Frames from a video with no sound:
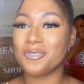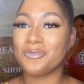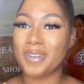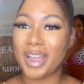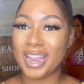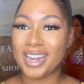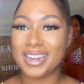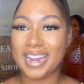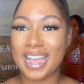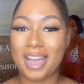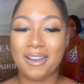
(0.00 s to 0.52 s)

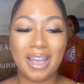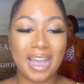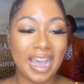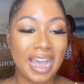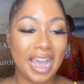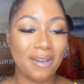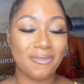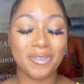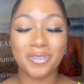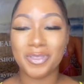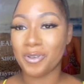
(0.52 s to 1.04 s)
Right now, I
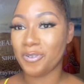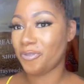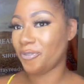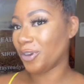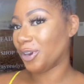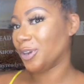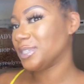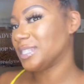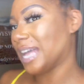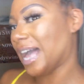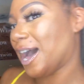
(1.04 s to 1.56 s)
have on the
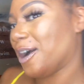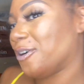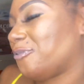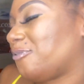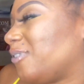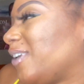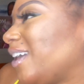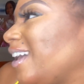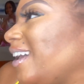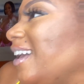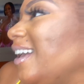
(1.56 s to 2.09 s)
first
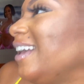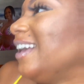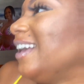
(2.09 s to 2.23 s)
outfit.